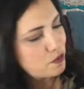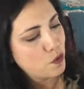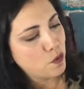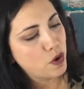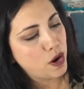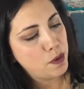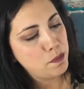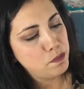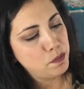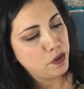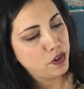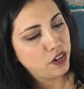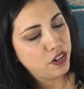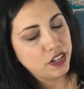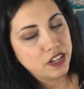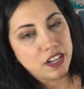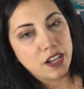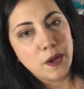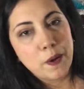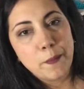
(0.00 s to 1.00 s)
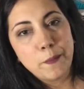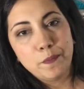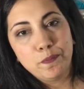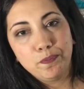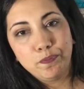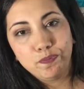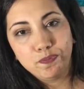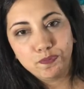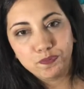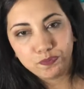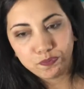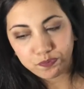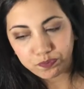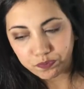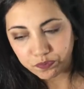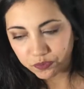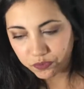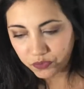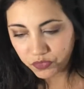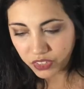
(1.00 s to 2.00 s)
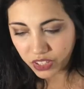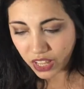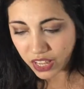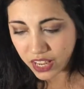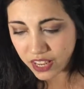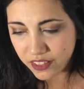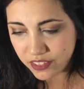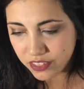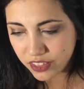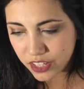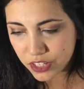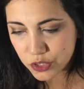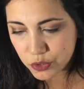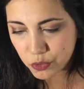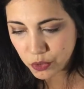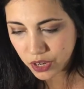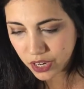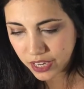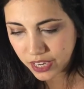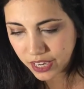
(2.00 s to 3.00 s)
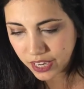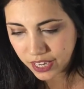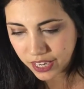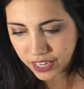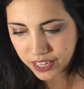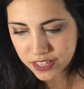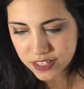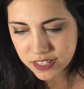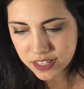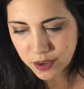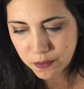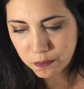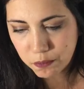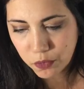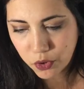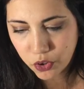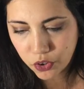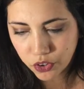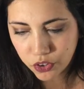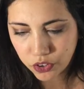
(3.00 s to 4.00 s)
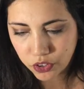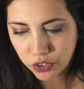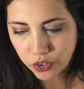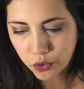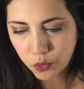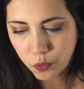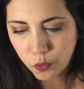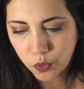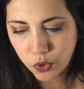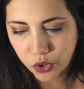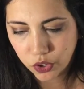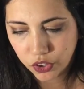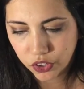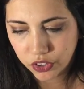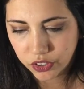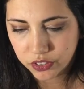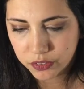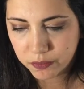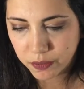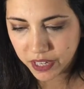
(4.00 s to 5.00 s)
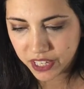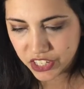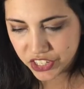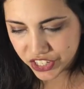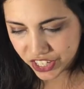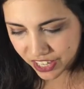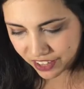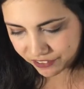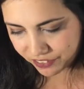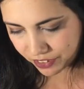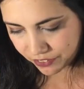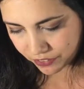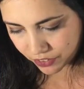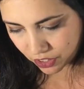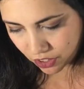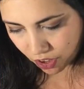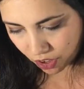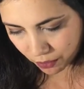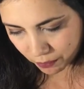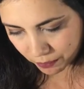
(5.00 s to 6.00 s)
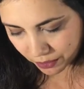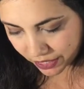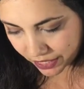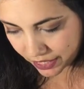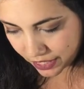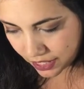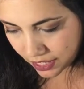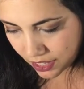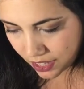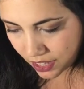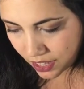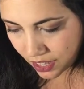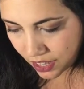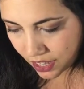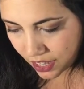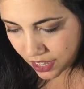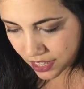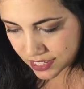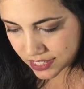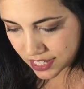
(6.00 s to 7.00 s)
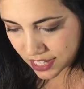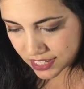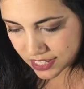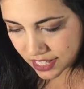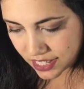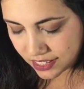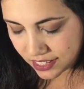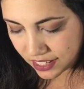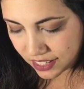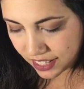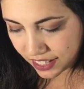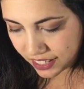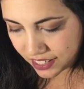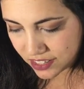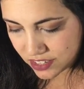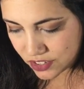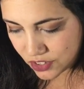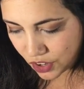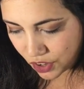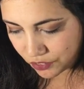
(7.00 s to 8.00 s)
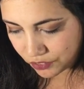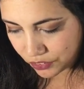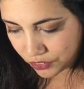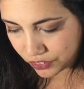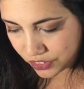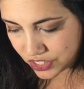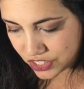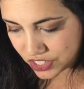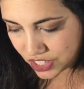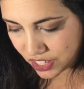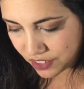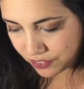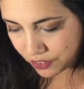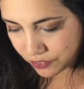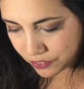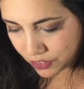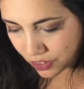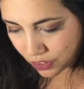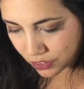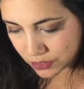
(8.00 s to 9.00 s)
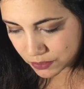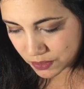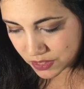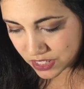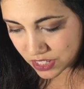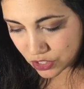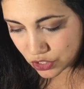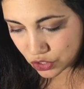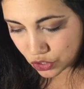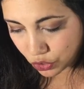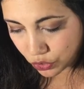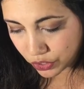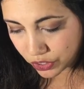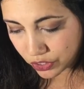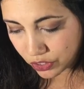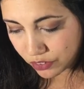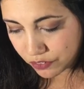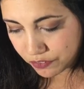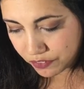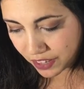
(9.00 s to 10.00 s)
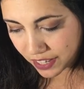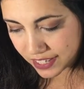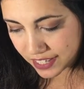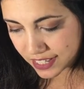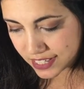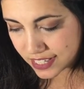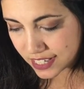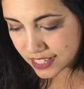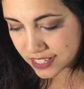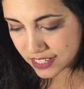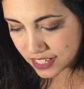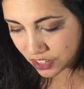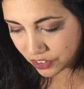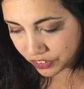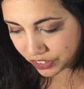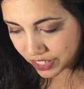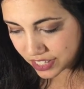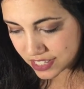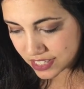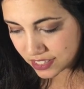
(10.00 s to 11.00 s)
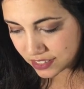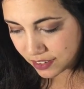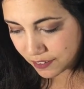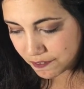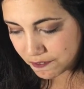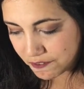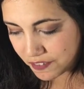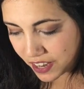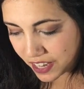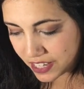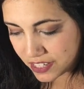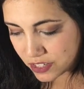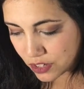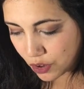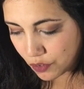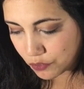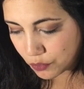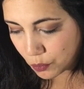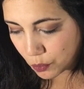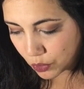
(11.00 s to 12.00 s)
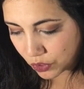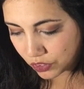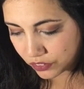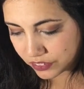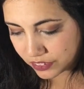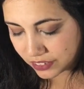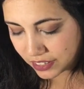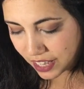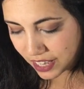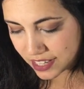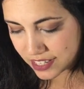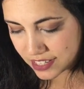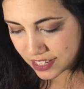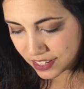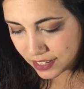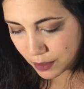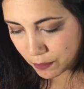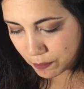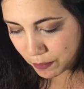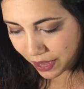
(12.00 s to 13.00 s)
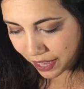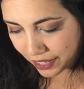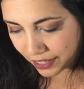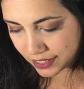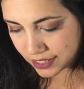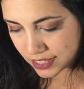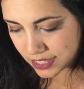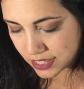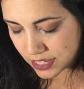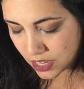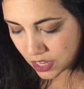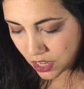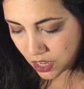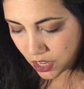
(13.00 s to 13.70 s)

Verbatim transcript: one book and this one is Mortal World by Genevieve Cogman. It says, in the latest novel in Genevieve Cogman's historical fantasy series, the fate of world lies in the balance.